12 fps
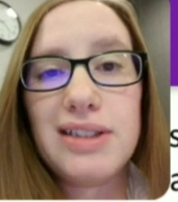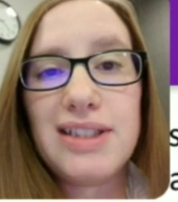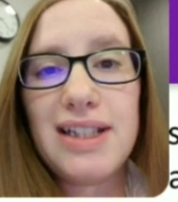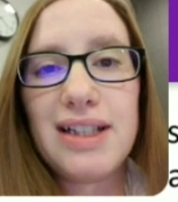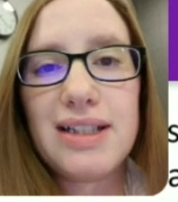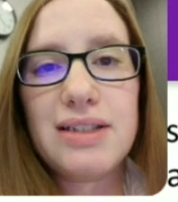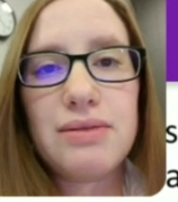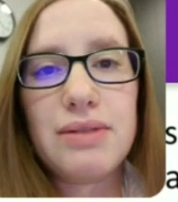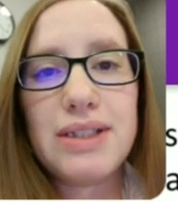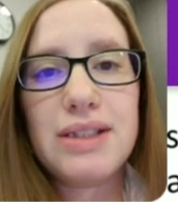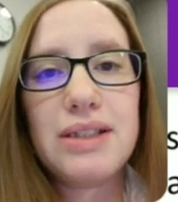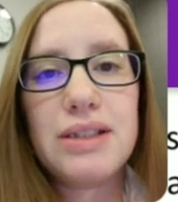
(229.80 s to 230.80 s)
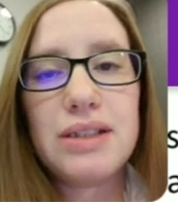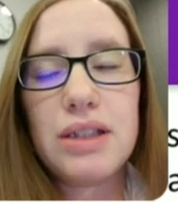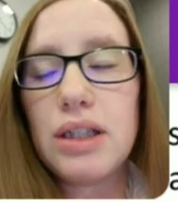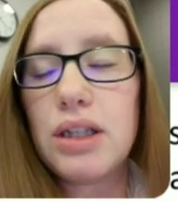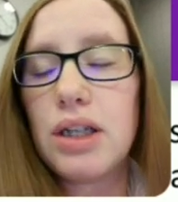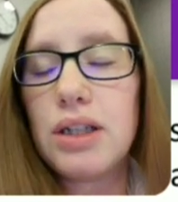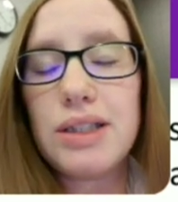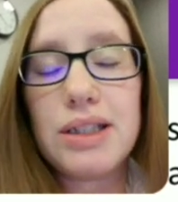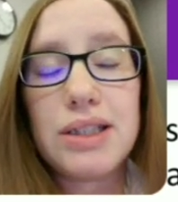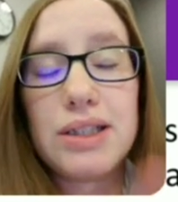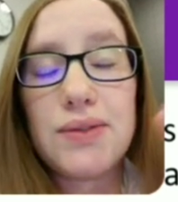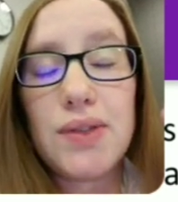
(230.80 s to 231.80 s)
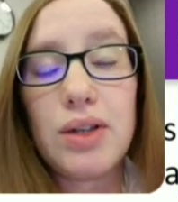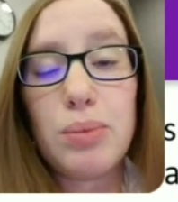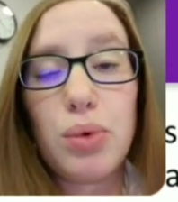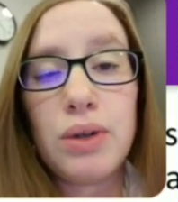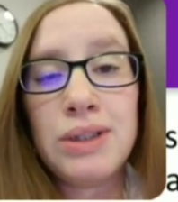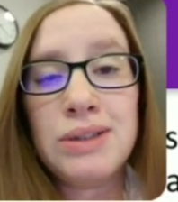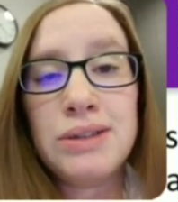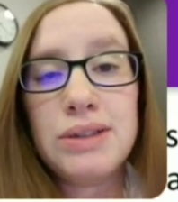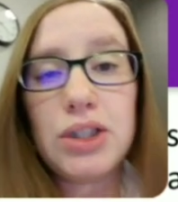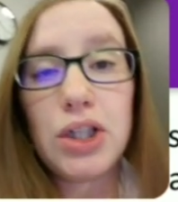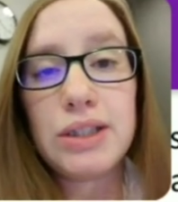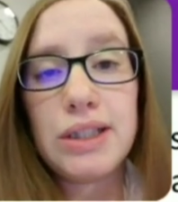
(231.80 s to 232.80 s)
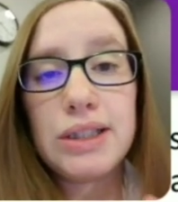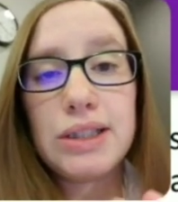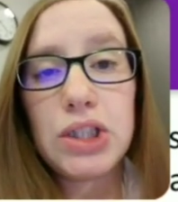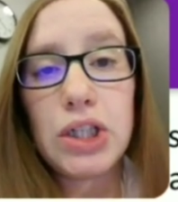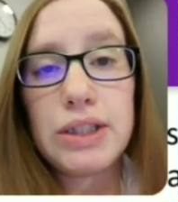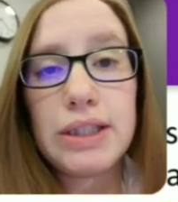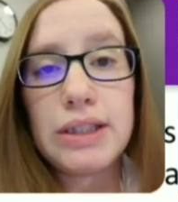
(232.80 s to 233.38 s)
context reasons. Context is very important. Context.